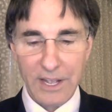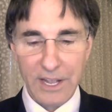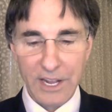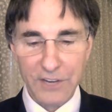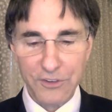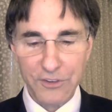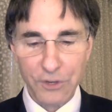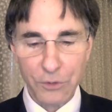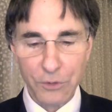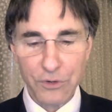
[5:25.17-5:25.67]

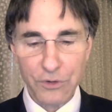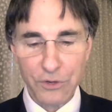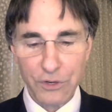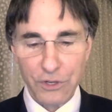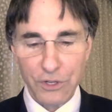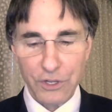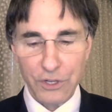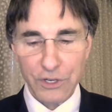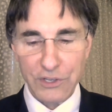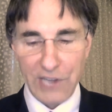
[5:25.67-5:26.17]
And so
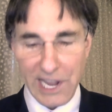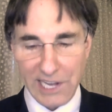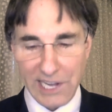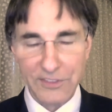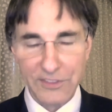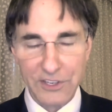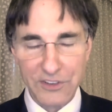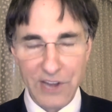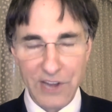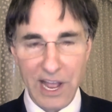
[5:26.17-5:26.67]

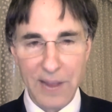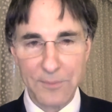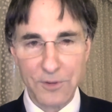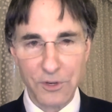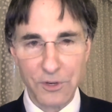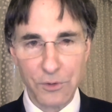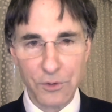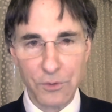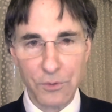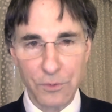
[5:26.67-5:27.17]
taking the time
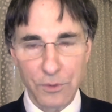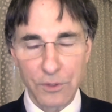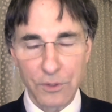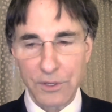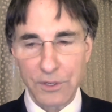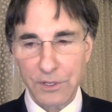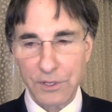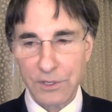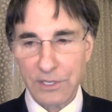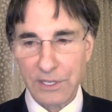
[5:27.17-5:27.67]
to
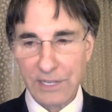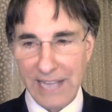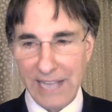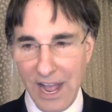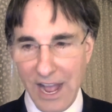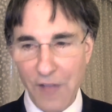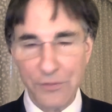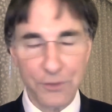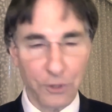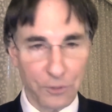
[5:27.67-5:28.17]

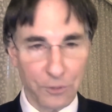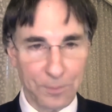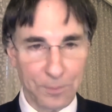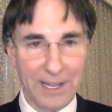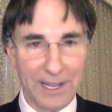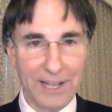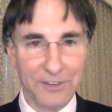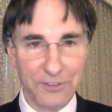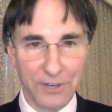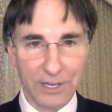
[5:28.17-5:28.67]
count those
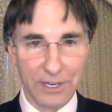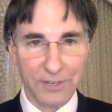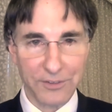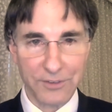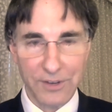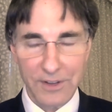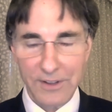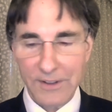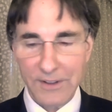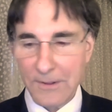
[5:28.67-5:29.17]

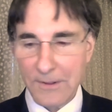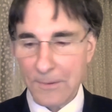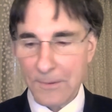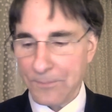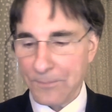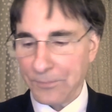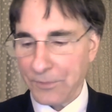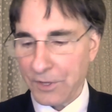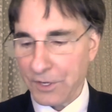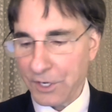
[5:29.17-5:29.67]
blessings.
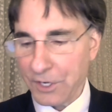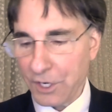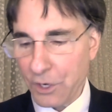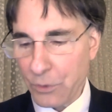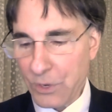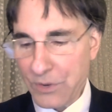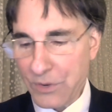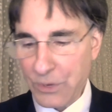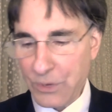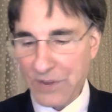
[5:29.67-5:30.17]
You know,
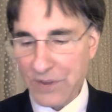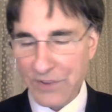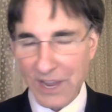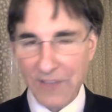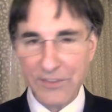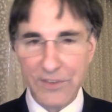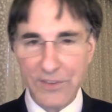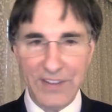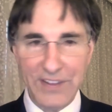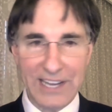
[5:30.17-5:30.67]
we
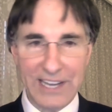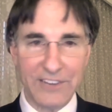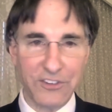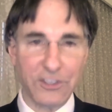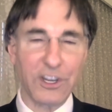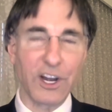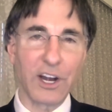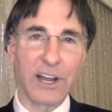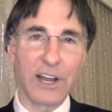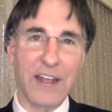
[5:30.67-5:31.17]
have events
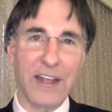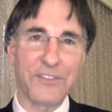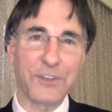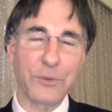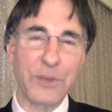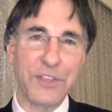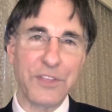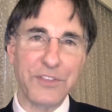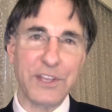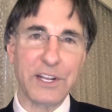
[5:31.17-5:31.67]
in our life
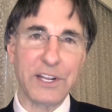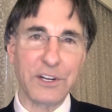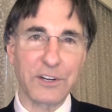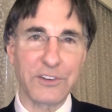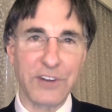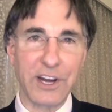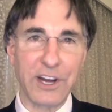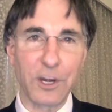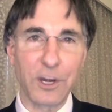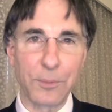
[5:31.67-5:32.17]
that we think are
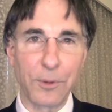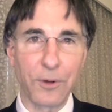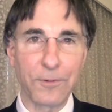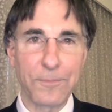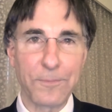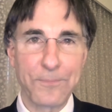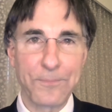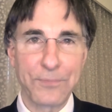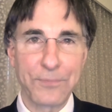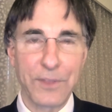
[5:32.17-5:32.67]
terrible.
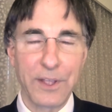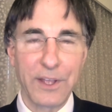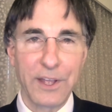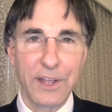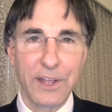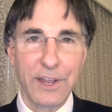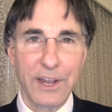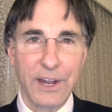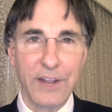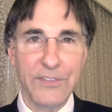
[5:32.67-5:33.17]

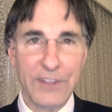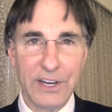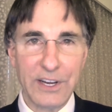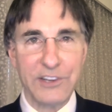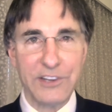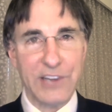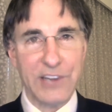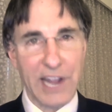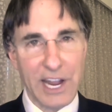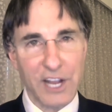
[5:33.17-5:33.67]
And then
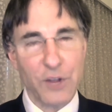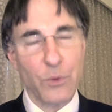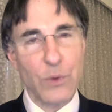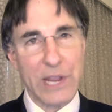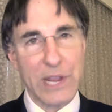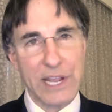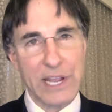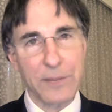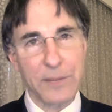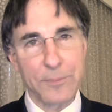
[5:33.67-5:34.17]
a day, a
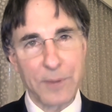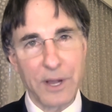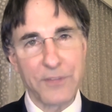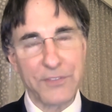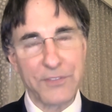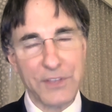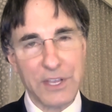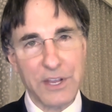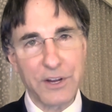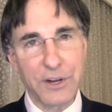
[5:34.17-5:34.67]
week, a
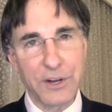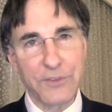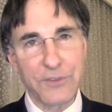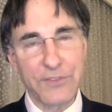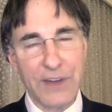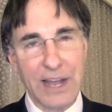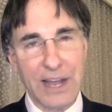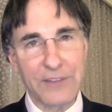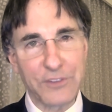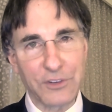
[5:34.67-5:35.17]
month, a year,
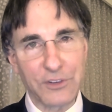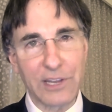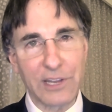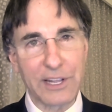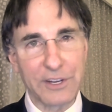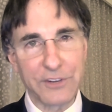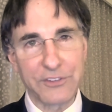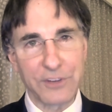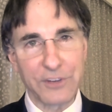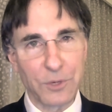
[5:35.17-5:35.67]
5 years
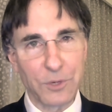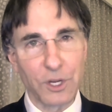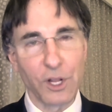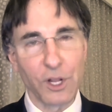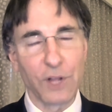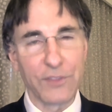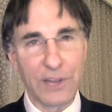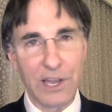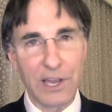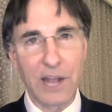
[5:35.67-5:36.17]
later, somewhere
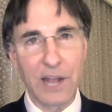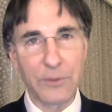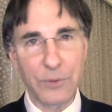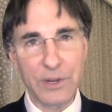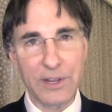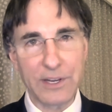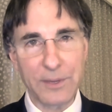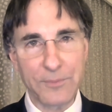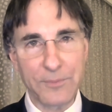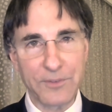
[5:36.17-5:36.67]
along the line,
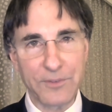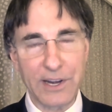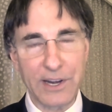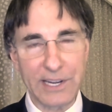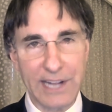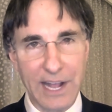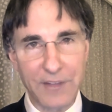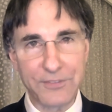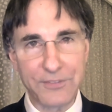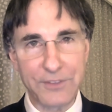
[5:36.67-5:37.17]
we end up
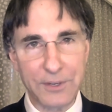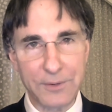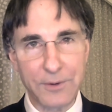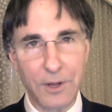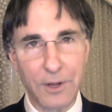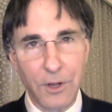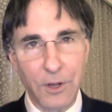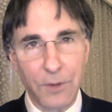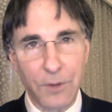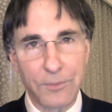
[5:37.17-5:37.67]
finding out that,
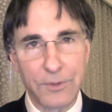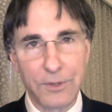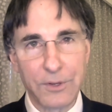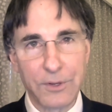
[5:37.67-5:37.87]
oh,